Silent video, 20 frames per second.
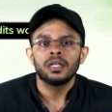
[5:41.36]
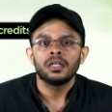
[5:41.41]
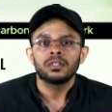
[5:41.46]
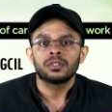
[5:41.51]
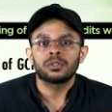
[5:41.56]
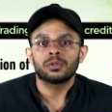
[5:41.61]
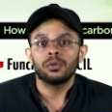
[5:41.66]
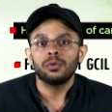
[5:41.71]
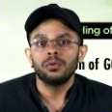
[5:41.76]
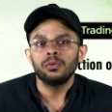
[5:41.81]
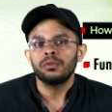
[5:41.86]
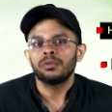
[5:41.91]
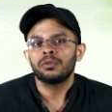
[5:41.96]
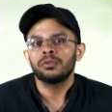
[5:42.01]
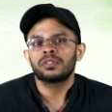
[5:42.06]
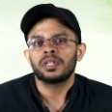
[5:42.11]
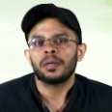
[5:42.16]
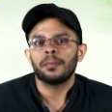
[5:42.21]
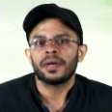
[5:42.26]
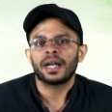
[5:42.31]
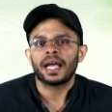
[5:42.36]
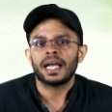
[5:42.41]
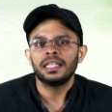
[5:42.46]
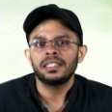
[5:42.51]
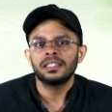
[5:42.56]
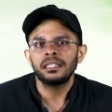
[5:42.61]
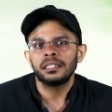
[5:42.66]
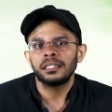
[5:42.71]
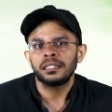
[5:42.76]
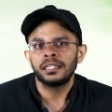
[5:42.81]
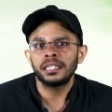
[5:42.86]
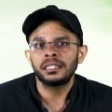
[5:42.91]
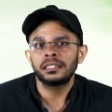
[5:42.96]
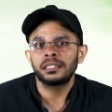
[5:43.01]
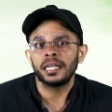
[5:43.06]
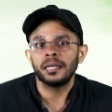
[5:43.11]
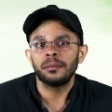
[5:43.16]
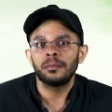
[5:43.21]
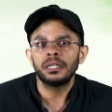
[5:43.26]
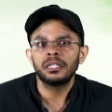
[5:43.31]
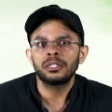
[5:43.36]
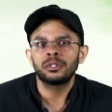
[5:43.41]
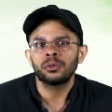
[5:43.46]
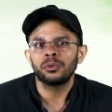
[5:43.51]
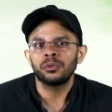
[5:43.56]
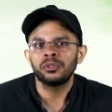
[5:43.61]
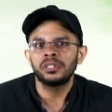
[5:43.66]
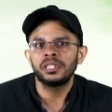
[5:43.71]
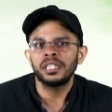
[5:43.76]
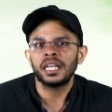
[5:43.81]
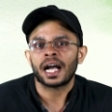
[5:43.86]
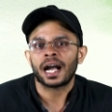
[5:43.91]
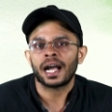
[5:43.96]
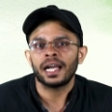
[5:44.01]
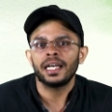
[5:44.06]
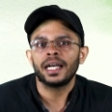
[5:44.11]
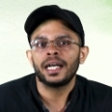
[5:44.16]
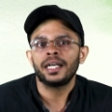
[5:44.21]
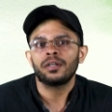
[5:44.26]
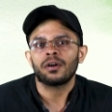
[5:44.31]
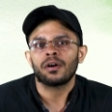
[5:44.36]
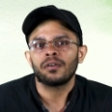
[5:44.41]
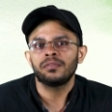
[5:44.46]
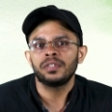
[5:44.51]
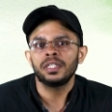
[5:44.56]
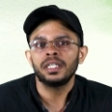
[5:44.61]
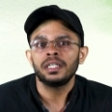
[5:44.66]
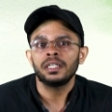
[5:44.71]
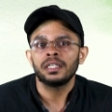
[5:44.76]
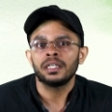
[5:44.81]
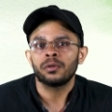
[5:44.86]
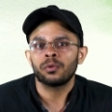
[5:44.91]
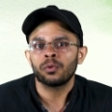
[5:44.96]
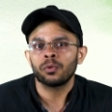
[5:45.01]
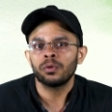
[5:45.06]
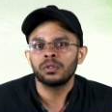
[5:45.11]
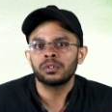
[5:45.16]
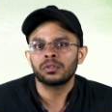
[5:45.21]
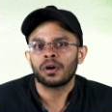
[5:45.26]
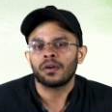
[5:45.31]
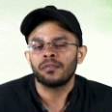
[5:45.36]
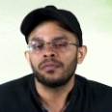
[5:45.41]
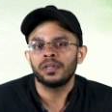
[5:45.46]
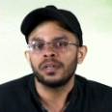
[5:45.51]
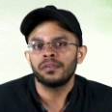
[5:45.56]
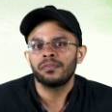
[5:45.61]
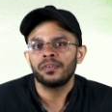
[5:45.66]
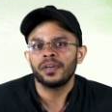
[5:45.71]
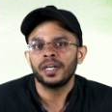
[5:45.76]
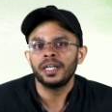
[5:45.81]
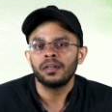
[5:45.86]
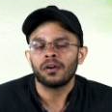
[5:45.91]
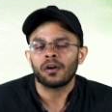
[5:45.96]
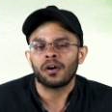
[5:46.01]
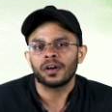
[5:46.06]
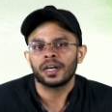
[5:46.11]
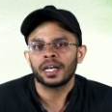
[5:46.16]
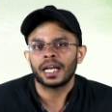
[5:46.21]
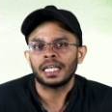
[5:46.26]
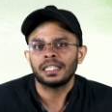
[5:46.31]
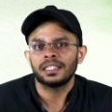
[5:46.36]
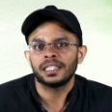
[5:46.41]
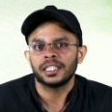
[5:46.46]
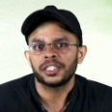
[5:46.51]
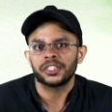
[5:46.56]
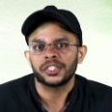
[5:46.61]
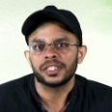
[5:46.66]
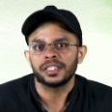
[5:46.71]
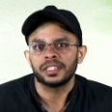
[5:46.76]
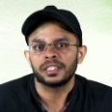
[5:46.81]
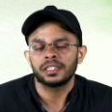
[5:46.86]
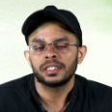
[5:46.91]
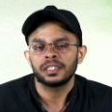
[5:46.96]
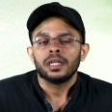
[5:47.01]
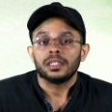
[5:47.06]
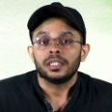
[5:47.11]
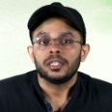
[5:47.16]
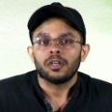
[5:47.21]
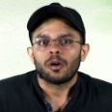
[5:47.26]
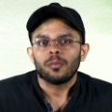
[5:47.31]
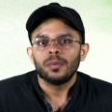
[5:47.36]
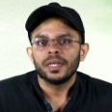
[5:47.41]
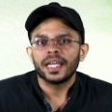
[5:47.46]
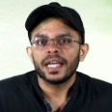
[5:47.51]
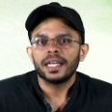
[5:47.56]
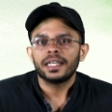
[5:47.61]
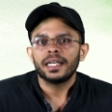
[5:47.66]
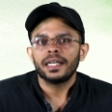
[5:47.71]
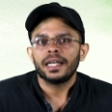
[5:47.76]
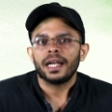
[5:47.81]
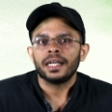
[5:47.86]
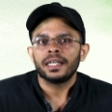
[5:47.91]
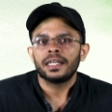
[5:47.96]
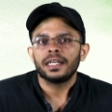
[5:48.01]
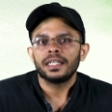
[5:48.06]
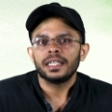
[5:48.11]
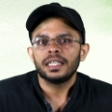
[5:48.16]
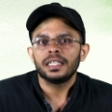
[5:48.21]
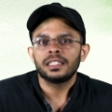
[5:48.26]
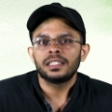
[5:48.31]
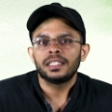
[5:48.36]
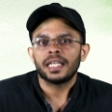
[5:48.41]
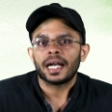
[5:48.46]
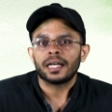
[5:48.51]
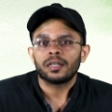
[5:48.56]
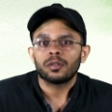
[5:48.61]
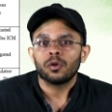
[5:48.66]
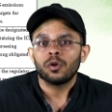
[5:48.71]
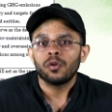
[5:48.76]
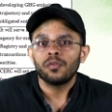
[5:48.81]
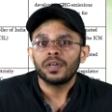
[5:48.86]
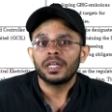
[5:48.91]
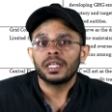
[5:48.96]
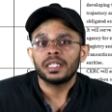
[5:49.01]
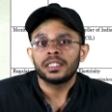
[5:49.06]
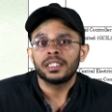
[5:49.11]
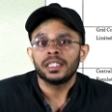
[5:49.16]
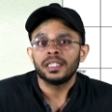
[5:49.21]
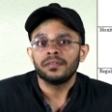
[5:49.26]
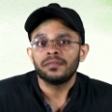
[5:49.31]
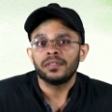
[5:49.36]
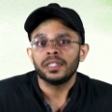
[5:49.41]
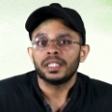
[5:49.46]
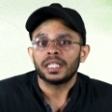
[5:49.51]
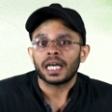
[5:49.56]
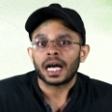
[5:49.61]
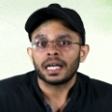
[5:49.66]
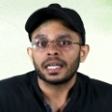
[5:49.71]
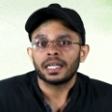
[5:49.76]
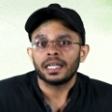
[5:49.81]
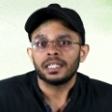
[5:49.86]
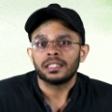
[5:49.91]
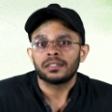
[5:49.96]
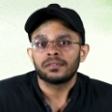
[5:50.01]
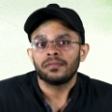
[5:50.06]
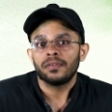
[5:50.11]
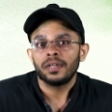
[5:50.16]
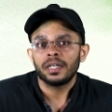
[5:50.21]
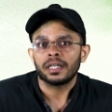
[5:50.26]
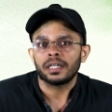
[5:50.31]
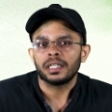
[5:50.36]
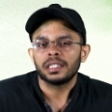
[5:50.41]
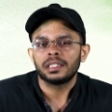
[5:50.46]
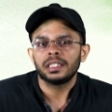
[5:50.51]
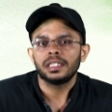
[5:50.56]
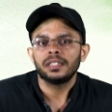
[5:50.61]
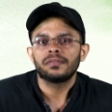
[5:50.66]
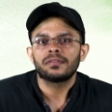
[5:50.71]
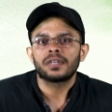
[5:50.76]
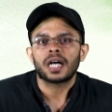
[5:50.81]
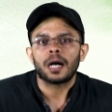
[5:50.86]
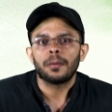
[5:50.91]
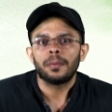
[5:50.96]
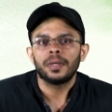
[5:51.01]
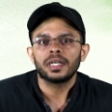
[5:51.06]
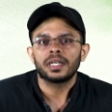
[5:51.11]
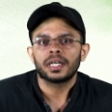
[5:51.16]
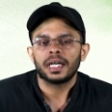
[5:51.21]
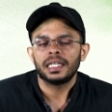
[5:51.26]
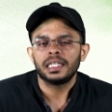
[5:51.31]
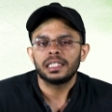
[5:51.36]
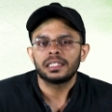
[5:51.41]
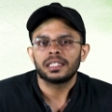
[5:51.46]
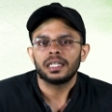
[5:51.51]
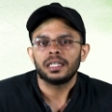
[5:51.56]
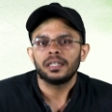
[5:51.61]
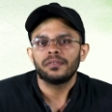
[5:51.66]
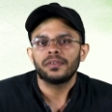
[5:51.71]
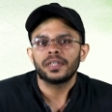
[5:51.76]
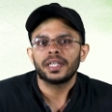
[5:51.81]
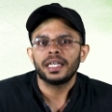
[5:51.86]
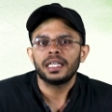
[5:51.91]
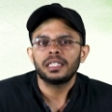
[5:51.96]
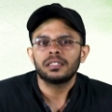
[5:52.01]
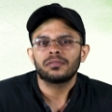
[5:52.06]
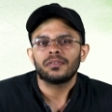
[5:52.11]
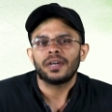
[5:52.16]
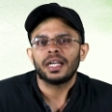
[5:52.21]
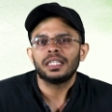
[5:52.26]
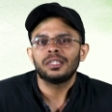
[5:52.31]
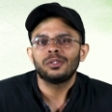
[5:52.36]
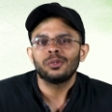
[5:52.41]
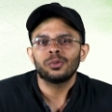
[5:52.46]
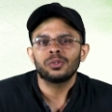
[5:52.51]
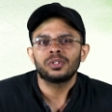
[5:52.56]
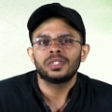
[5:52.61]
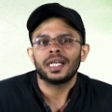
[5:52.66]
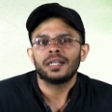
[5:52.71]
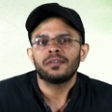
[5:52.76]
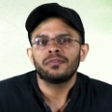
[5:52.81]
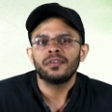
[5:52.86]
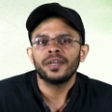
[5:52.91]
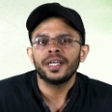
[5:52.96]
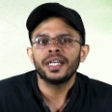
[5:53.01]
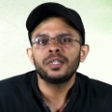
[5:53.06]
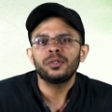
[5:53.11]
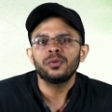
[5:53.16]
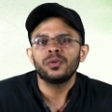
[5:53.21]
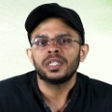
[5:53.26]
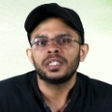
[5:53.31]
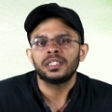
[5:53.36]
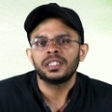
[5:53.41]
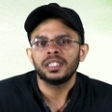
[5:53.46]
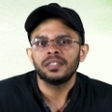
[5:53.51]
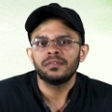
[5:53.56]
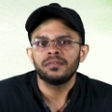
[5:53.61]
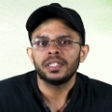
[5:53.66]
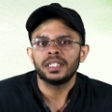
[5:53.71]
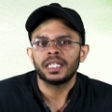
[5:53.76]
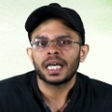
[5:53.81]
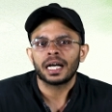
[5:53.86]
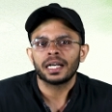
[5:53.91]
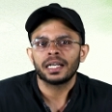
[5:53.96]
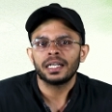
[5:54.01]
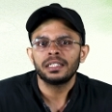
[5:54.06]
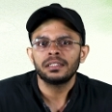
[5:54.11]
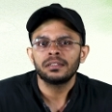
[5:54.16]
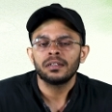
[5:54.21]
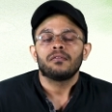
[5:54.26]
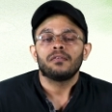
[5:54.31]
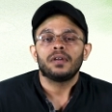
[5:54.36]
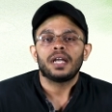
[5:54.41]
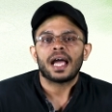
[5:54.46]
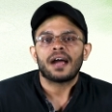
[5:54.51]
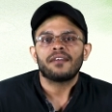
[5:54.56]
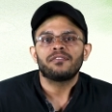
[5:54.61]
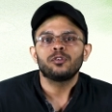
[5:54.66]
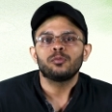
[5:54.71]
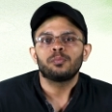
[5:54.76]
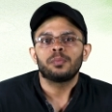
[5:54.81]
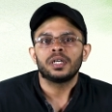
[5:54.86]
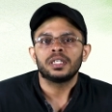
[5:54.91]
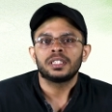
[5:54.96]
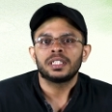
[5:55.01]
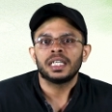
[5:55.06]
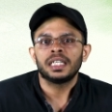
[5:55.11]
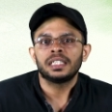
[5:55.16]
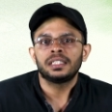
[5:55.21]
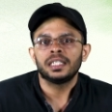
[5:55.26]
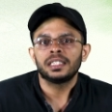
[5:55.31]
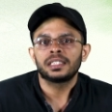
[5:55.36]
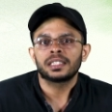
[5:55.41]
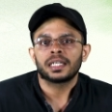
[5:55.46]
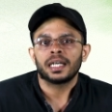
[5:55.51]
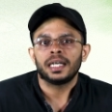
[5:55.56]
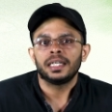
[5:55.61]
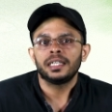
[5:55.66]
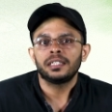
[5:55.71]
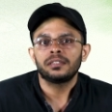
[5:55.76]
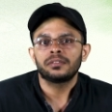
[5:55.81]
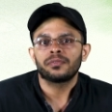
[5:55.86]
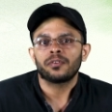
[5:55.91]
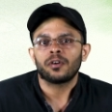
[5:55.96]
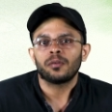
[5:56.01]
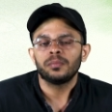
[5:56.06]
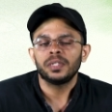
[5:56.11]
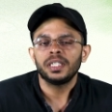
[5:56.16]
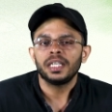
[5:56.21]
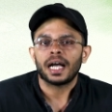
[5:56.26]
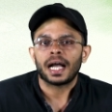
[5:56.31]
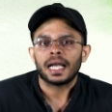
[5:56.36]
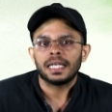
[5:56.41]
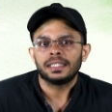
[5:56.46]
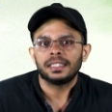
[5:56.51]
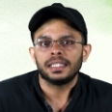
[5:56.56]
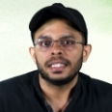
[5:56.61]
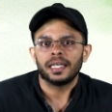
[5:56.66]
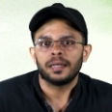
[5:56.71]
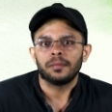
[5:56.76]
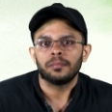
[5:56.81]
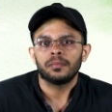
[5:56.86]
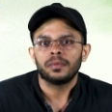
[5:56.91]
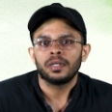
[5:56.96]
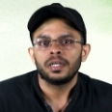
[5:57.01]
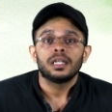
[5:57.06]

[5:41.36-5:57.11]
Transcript: So to summarize, this table shows the highlight of the roles of different organizations. The obligated entities that overachieve the targets will receive carbon credit certificates while those that fail to achieve the targets will have to purchase these credits from the ICM.